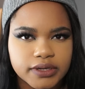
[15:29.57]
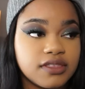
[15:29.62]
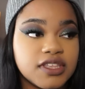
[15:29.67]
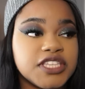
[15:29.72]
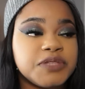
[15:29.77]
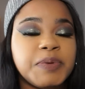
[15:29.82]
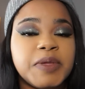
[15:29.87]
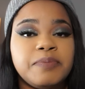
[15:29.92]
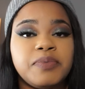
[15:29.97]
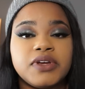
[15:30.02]

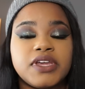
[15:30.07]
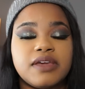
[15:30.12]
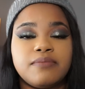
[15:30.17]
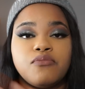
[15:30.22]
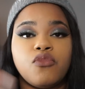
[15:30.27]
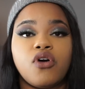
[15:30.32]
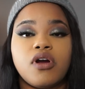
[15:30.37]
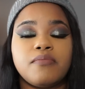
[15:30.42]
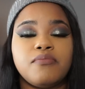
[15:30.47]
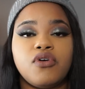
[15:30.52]
These people get
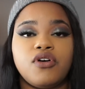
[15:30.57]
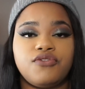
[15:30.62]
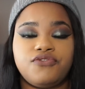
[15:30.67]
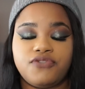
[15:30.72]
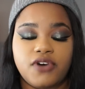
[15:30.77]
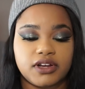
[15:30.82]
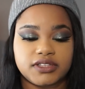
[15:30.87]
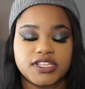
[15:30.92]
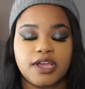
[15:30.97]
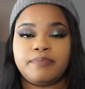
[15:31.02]
more and more
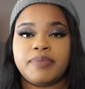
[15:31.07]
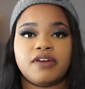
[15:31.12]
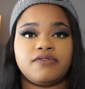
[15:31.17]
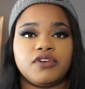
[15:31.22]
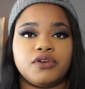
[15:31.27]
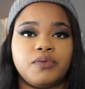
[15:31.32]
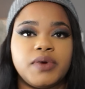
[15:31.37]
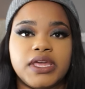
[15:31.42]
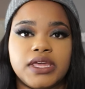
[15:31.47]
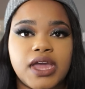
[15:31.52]
f***ed up
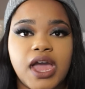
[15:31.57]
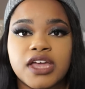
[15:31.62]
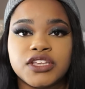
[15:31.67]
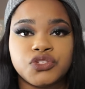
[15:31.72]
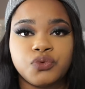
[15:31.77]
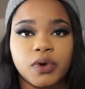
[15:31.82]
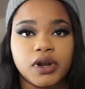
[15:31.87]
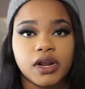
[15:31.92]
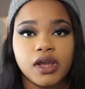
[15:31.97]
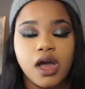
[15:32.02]
every week, I
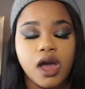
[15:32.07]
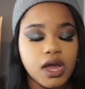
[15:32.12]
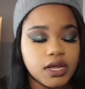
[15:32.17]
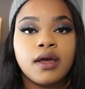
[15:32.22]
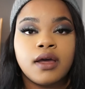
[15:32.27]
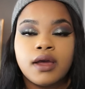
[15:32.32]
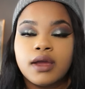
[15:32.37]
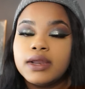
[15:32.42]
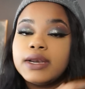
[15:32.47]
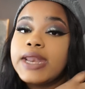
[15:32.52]
swear to God.
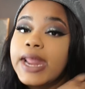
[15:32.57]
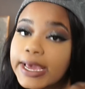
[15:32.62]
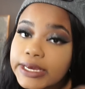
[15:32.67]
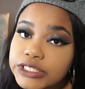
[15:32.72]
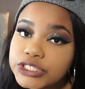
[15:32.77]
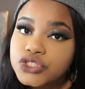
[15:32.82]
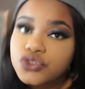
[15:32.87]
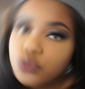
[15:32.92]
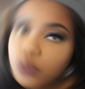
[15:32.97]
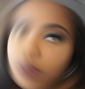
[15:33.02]

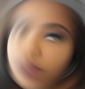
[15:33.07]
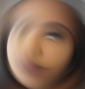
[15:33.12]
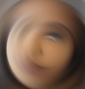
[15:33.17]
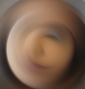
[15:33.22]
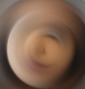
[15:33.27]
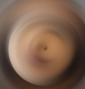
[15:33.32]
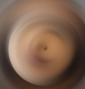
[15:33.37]
Next one.